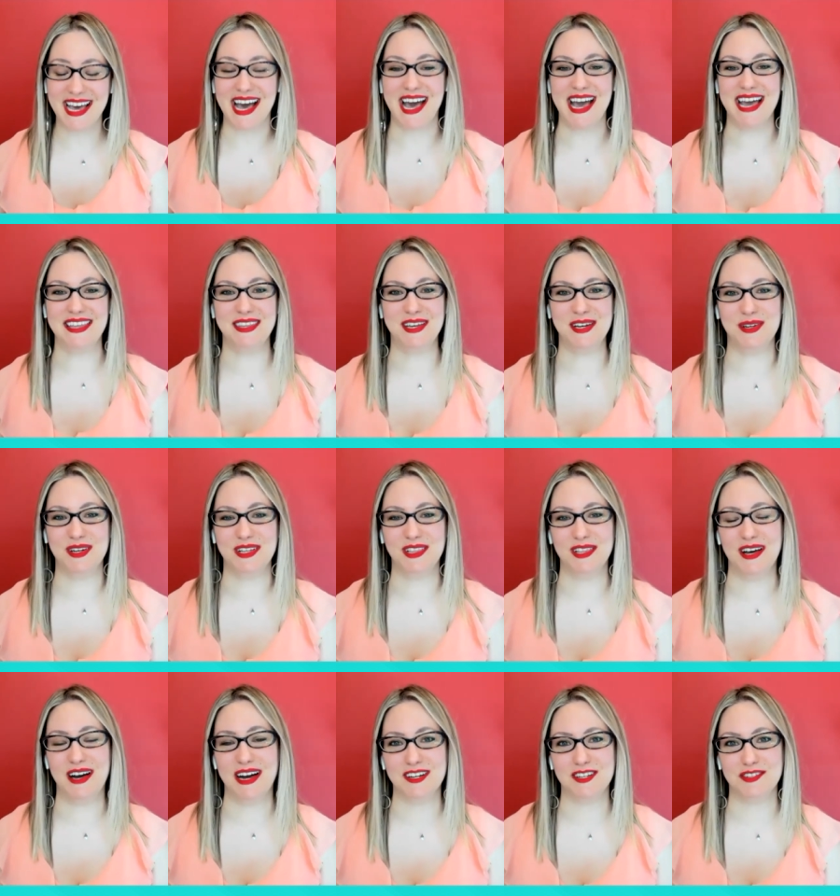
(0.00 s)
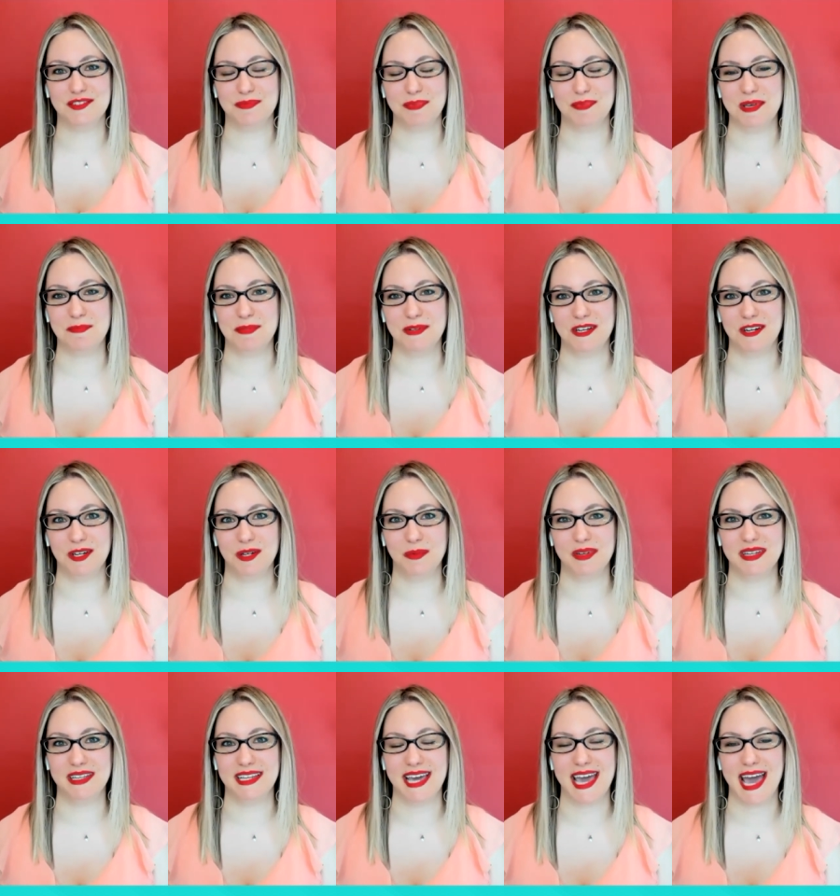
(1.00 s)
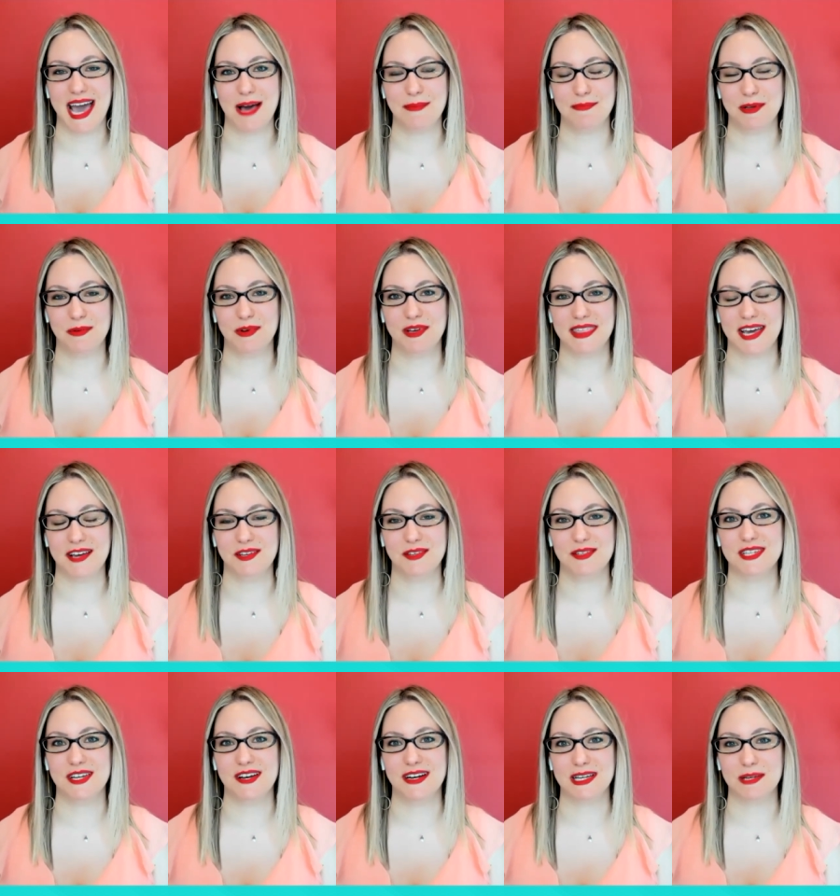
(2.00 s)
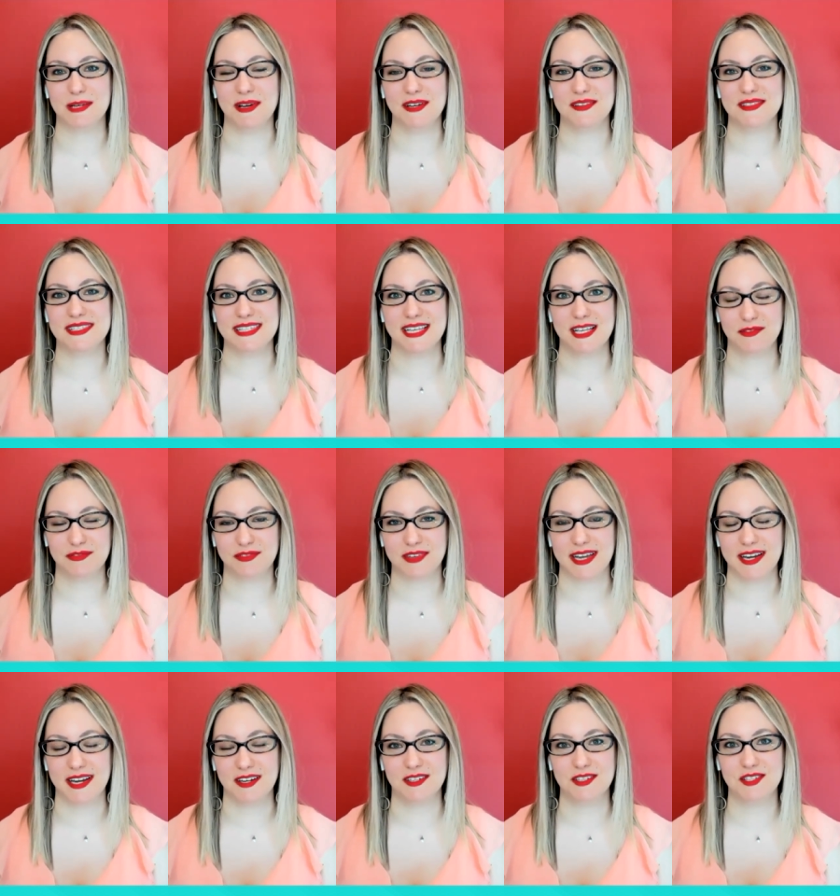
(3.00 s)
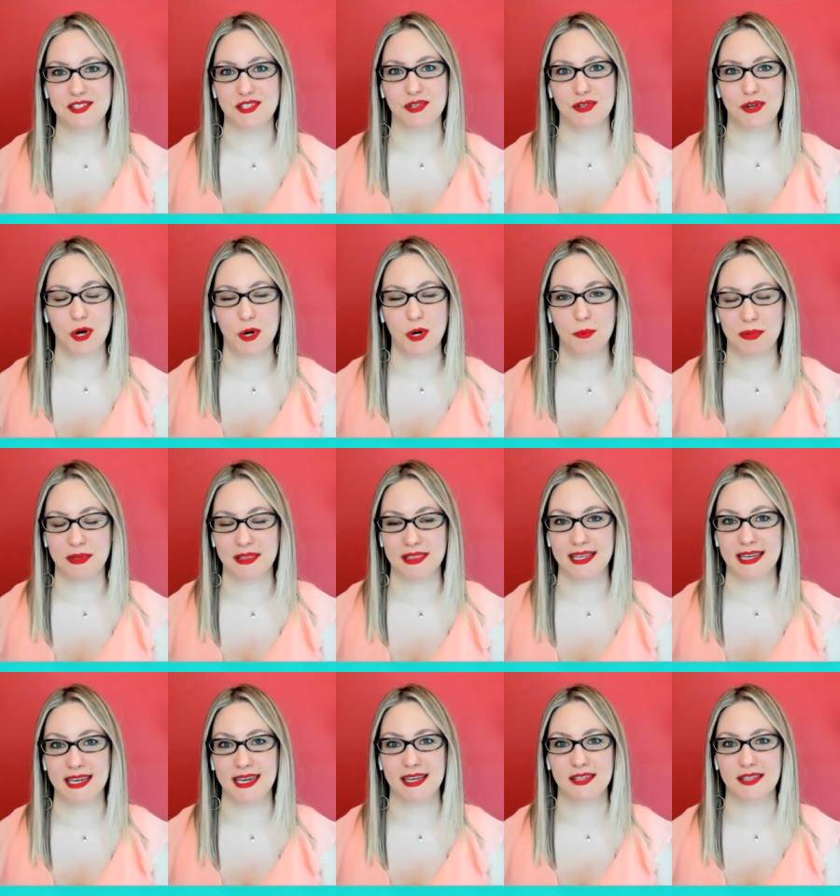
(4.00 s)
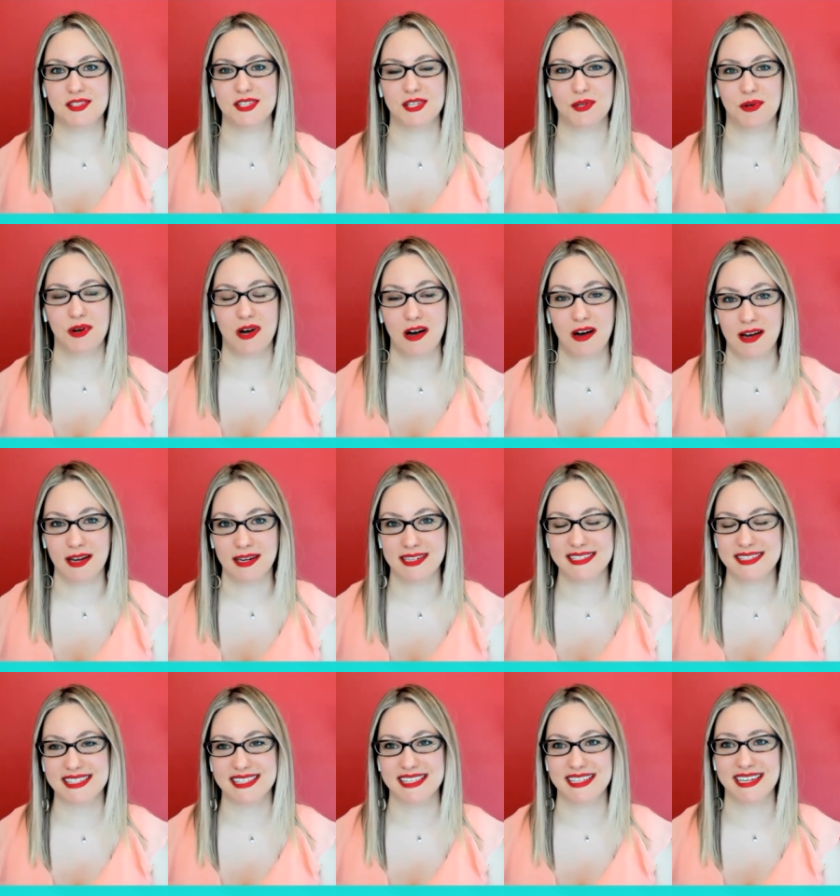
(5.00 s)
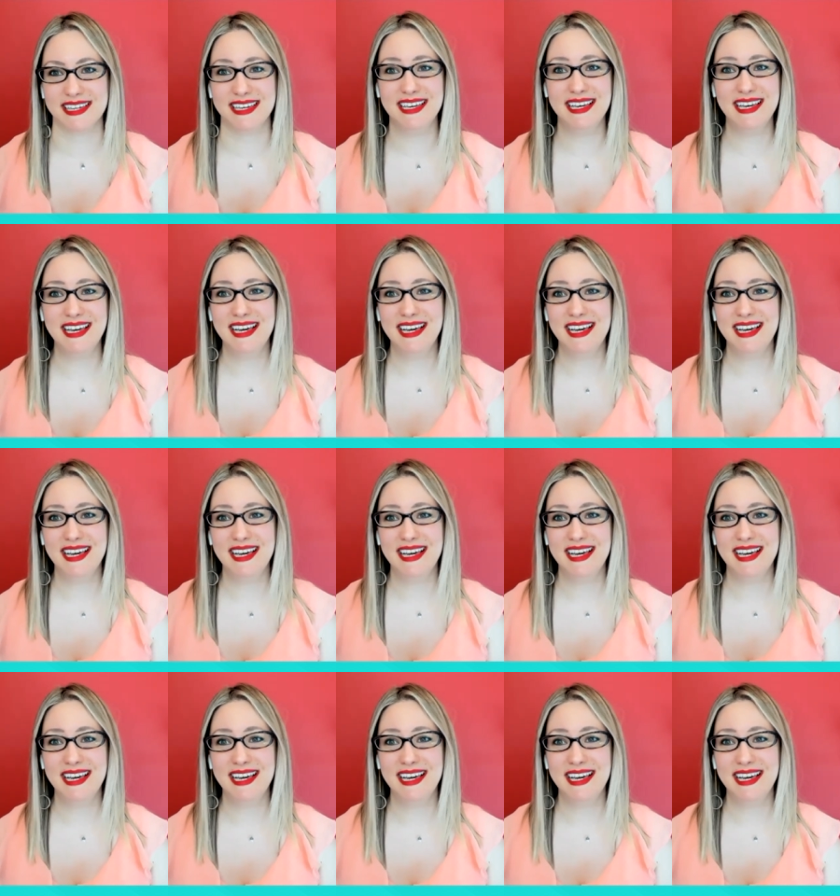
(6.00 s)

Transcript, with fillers: I know a lot of people are really happy with how you talk about self care so openly and so honestly.